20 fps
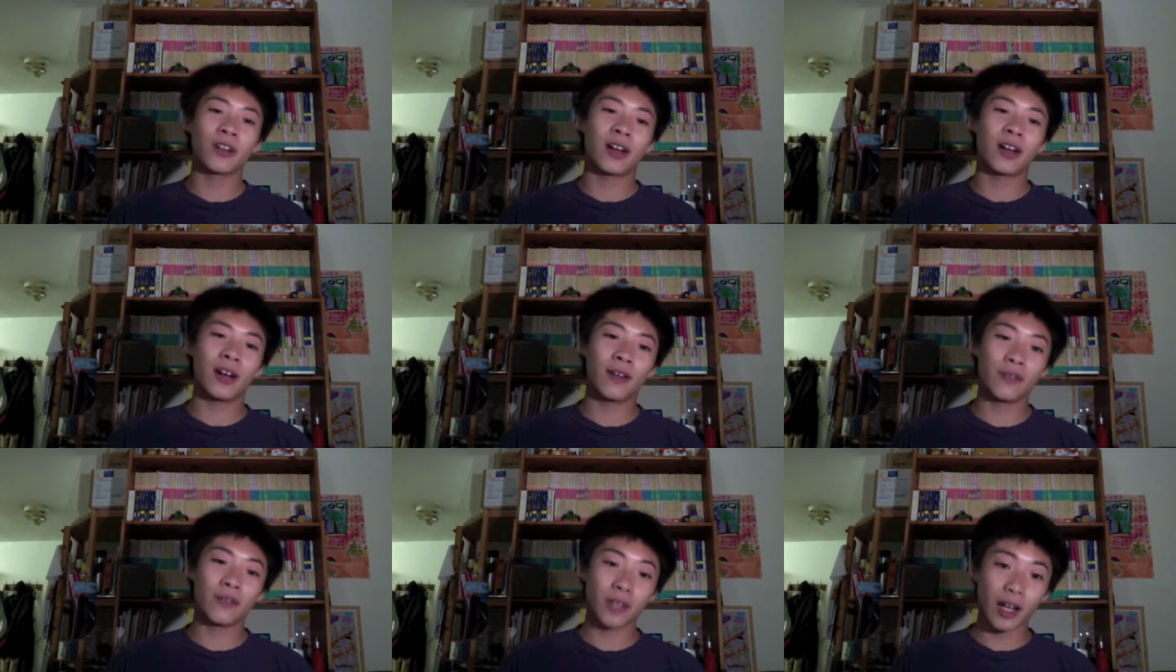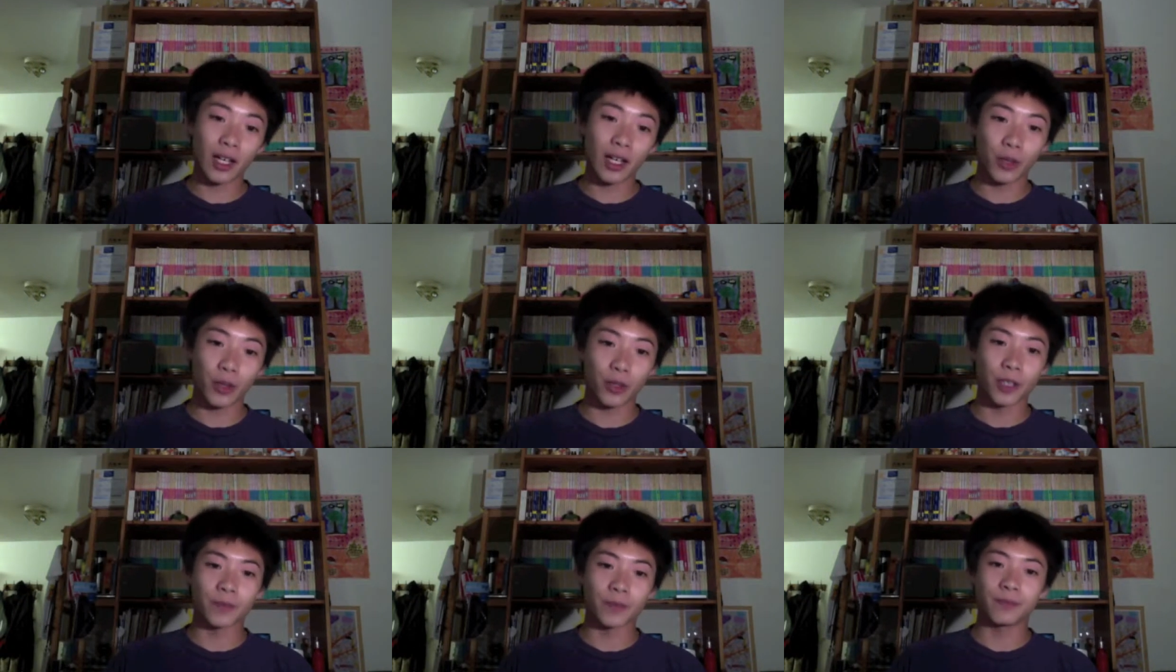
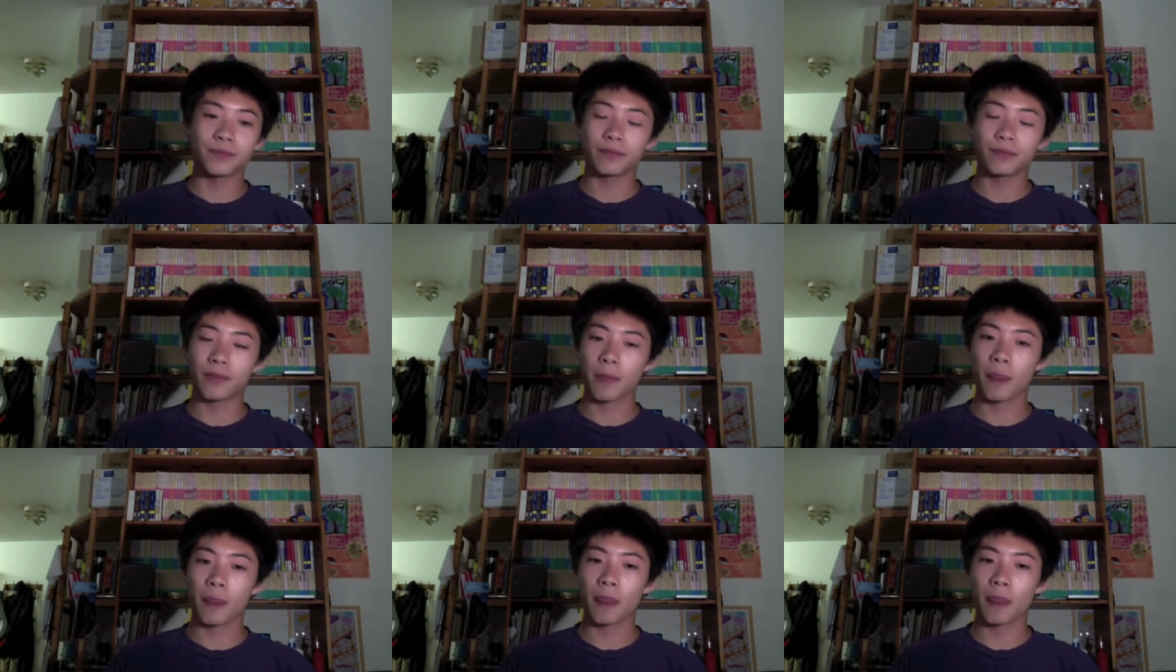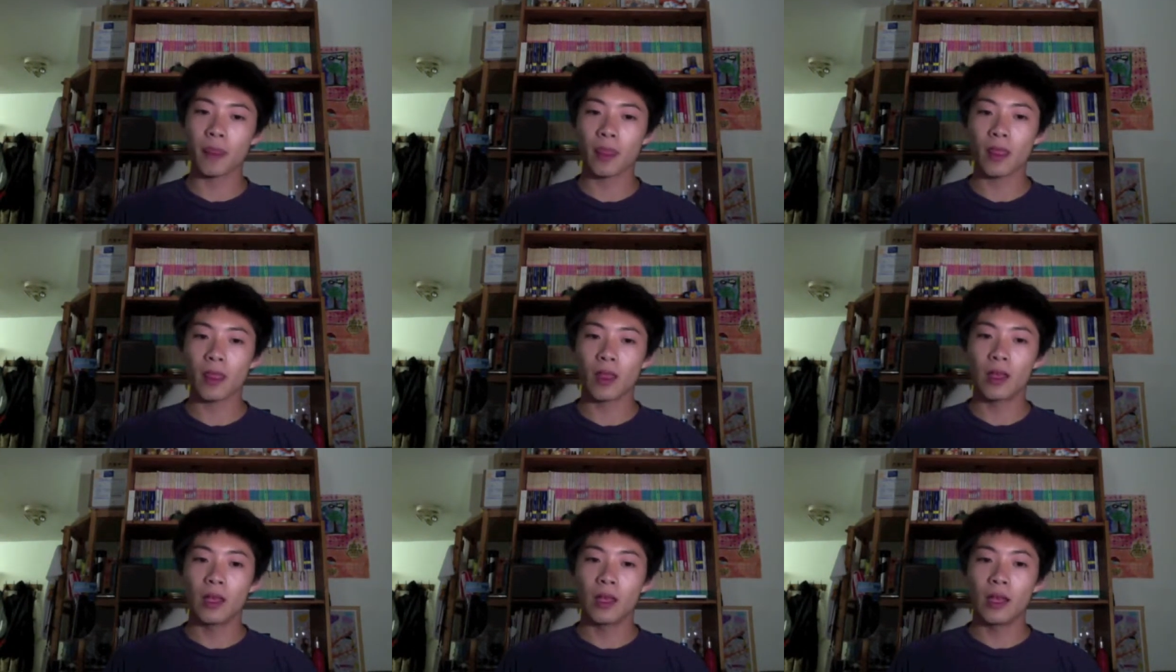Iowa.
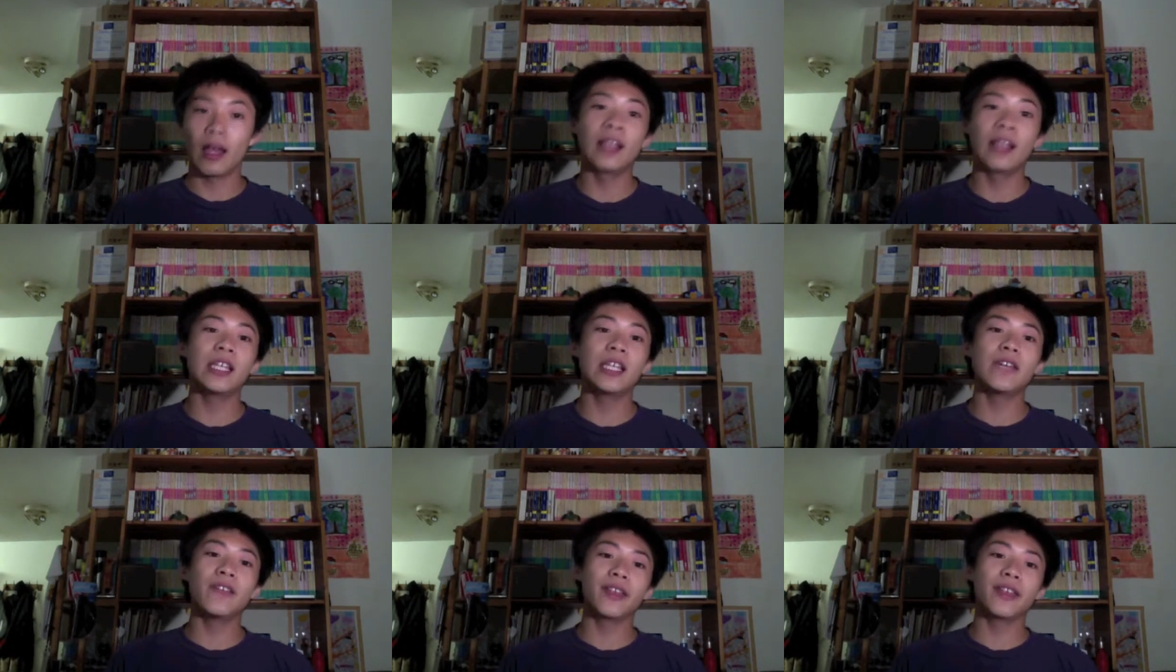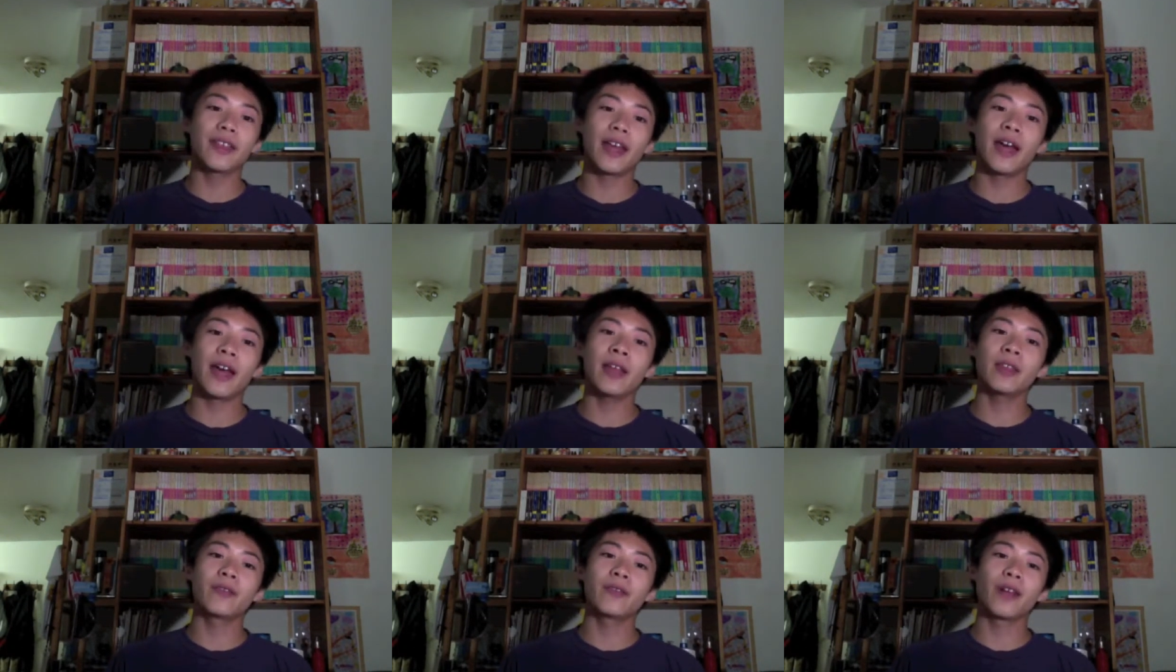And even
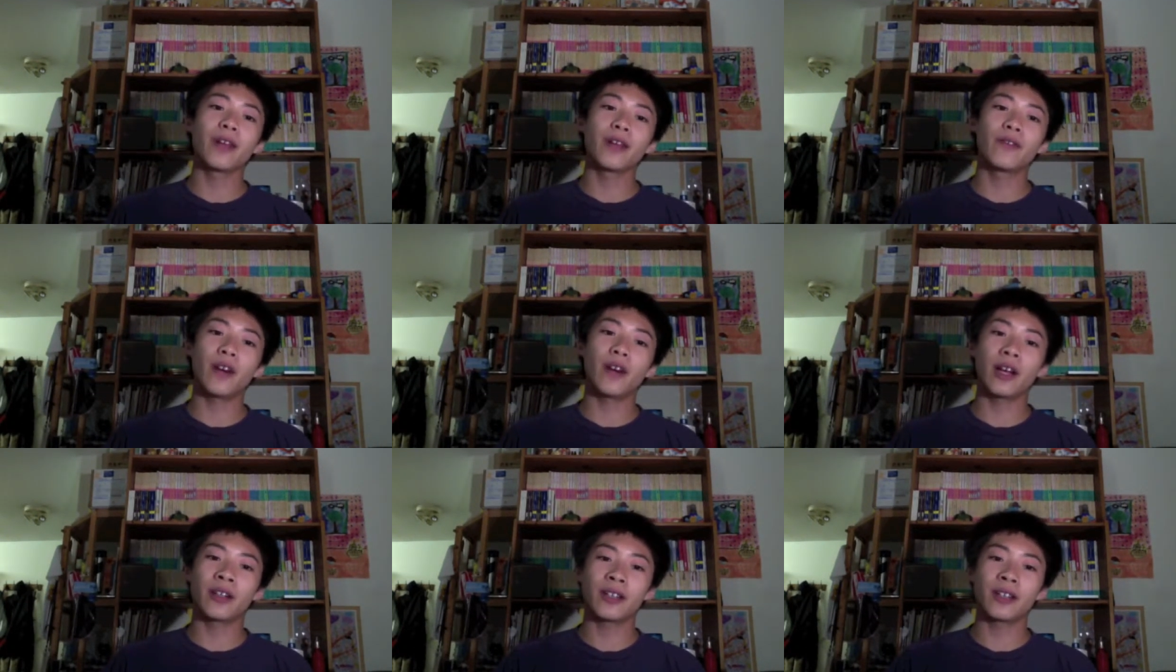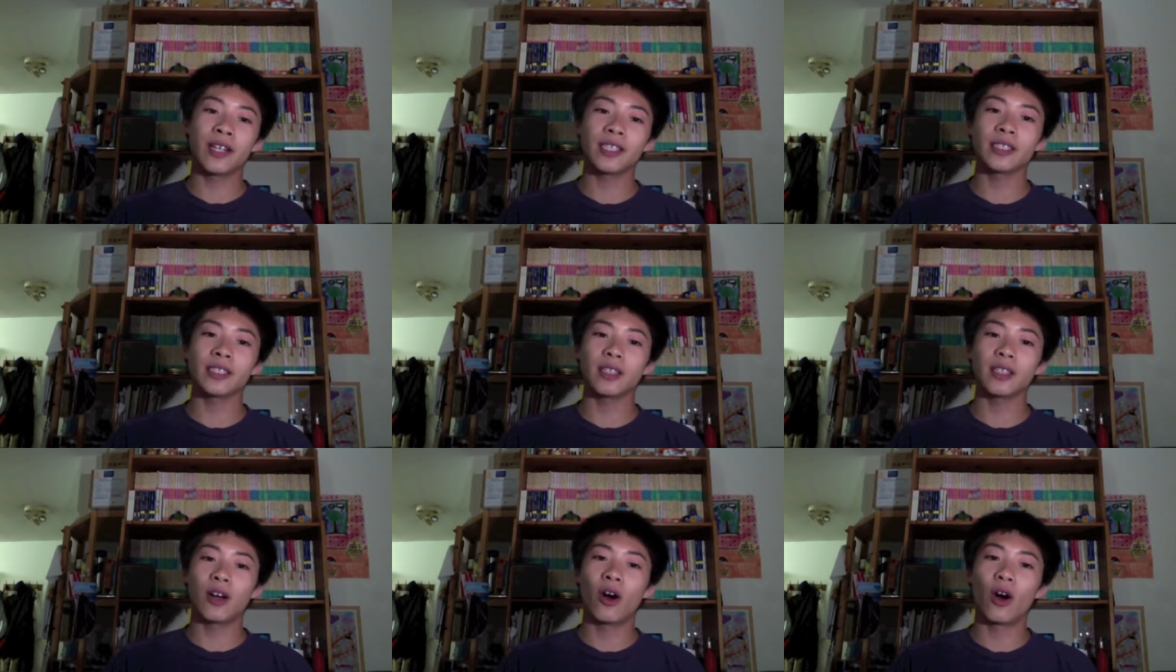then, the rate of fire
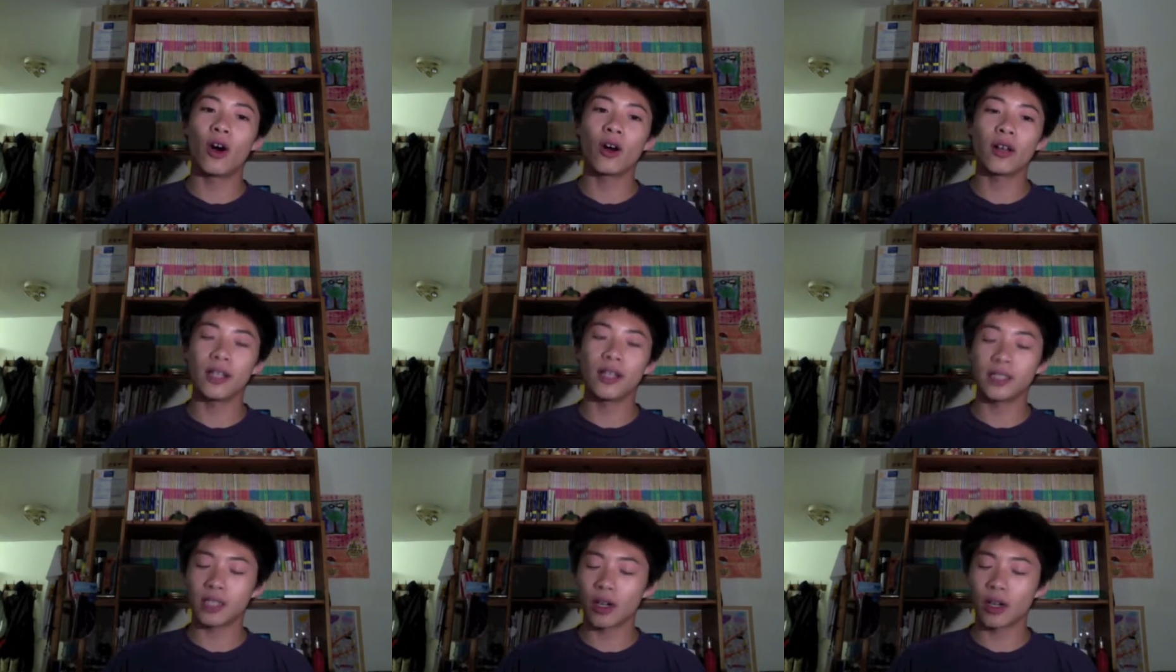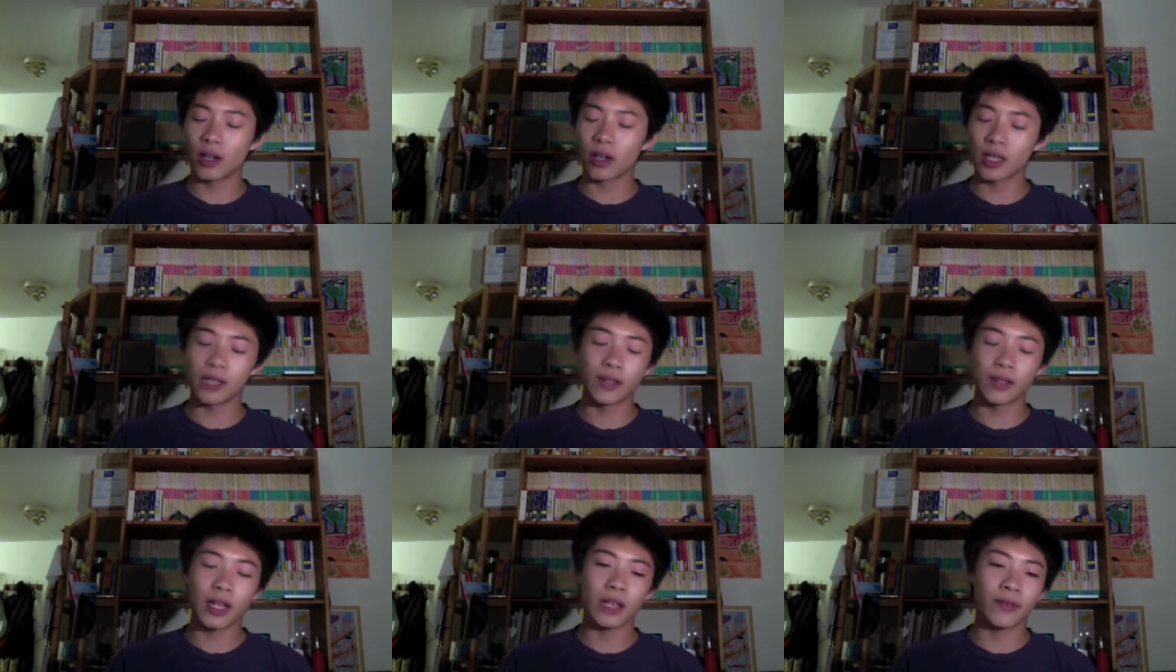is
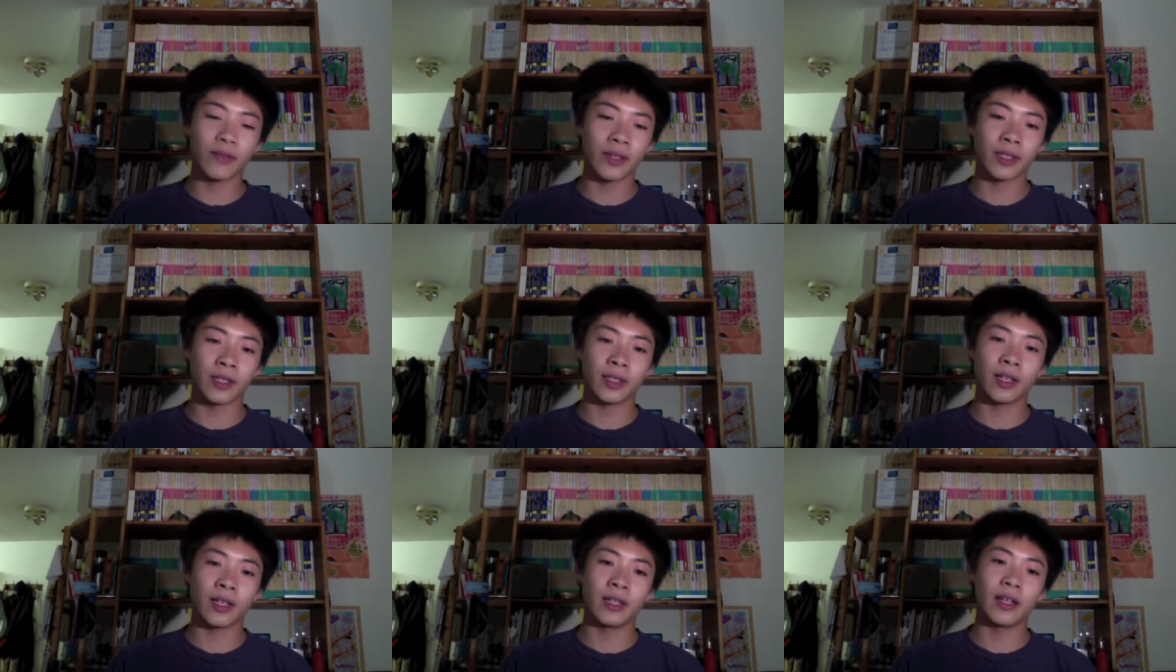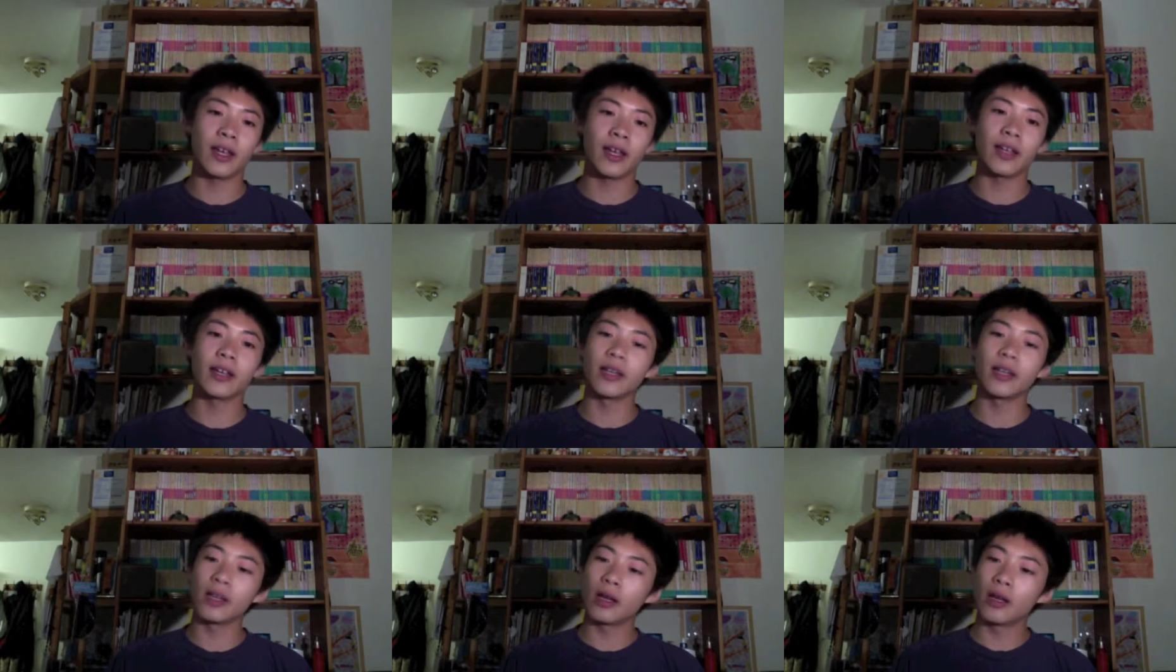hardly relevant in a